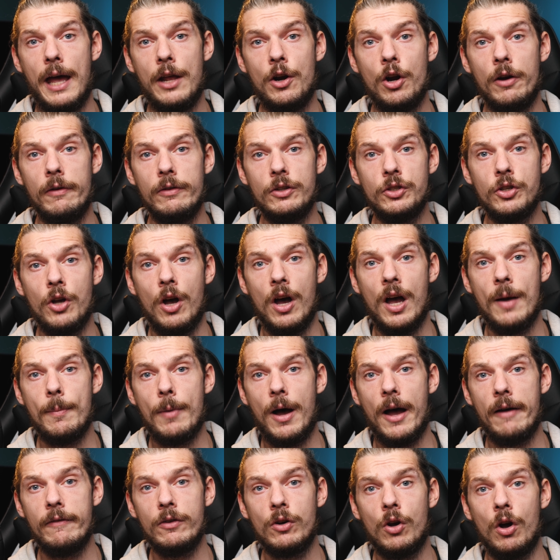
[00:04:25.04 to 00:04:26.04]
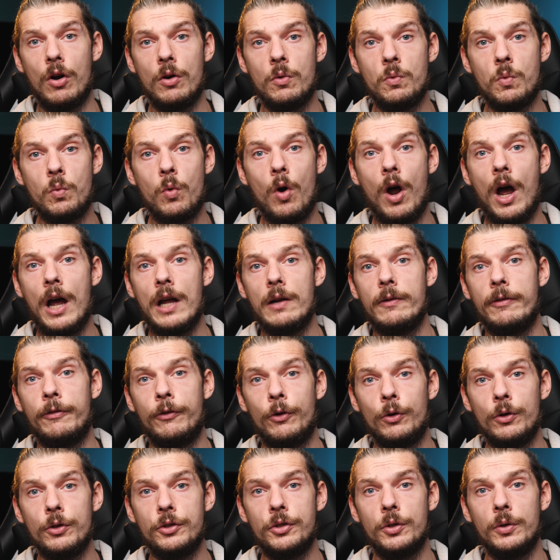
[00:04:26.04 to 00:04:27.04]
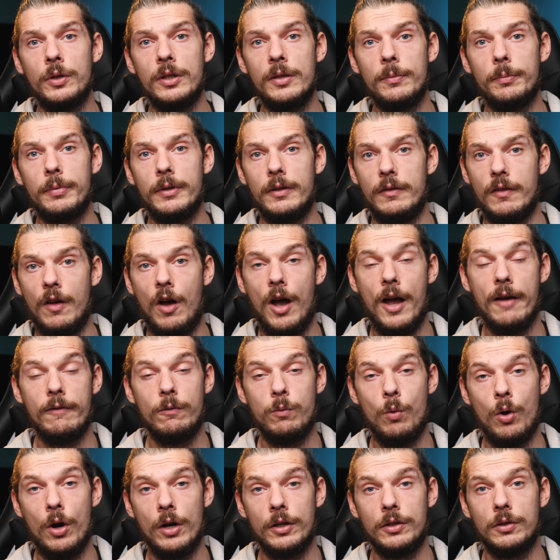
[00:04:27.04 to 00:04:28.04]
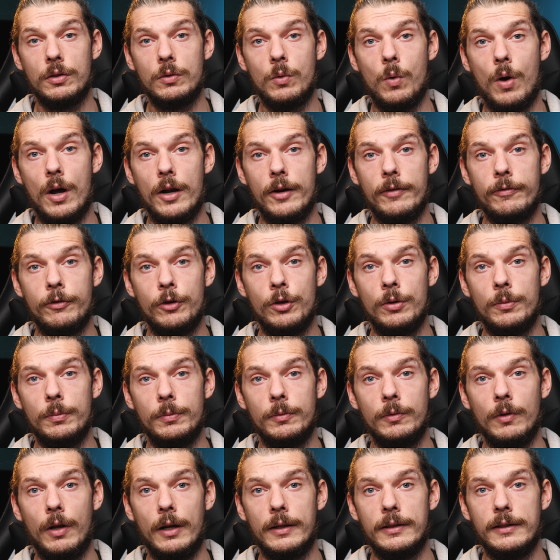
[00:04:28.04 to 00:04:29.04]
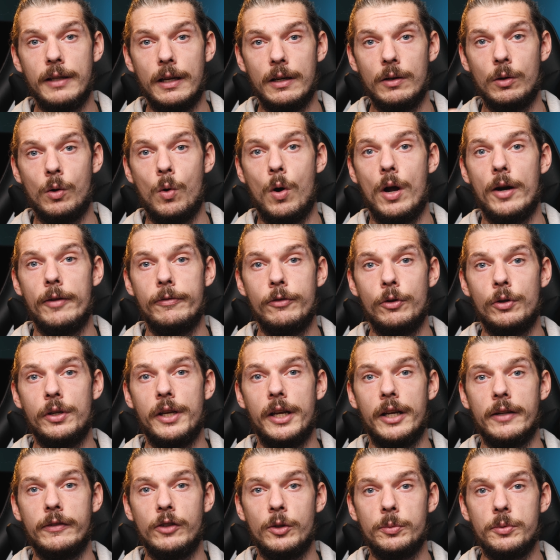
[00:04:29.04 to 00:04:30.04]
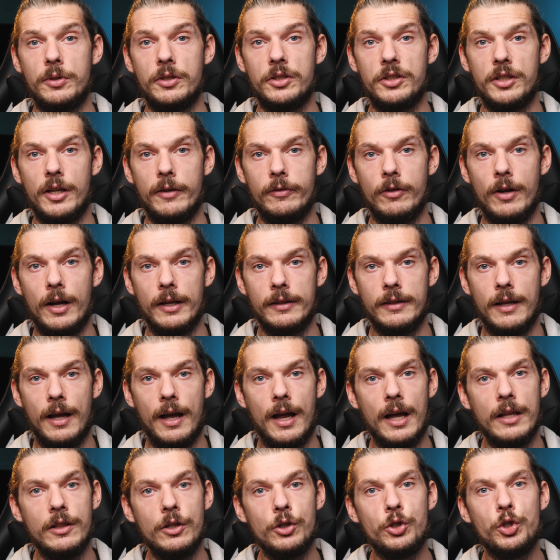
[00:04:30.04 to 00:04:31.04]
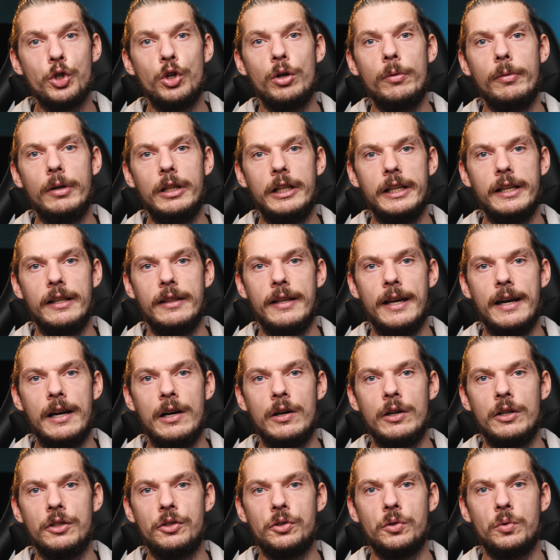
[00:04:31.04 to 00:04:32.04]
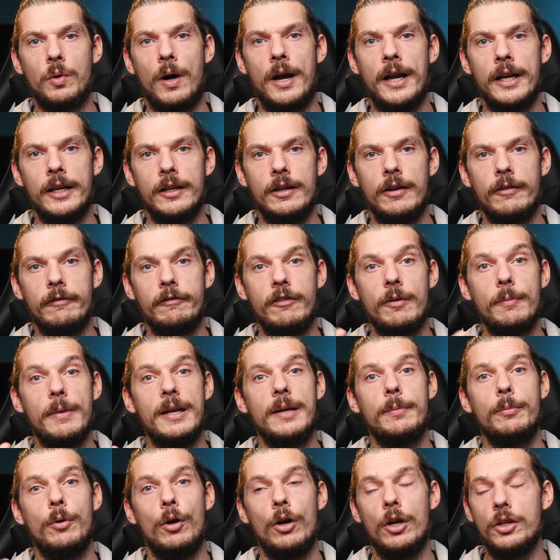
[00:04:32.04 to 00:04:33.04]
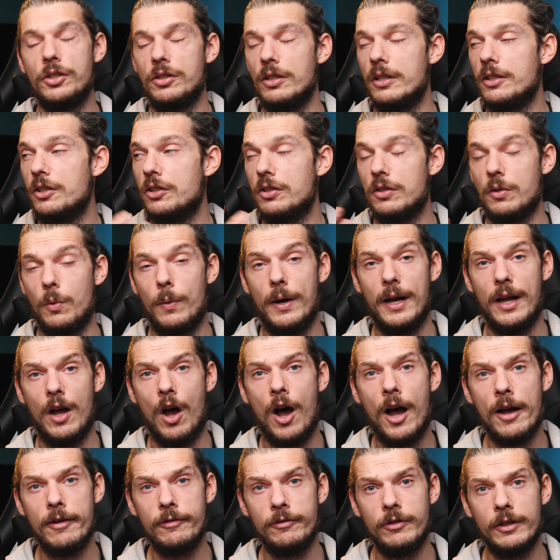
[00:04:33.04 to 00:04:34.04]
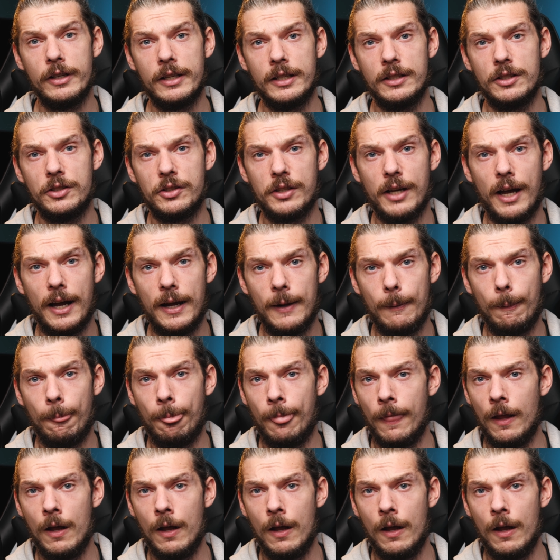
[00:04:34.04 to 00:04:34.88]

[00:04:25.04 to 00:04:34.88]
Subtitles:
and over time I haven't gotten right through to it, but I've worked quite a few, done quite a few kick flips and stuff like that, and the durability there is great. For me personally, just the way I flick and skate,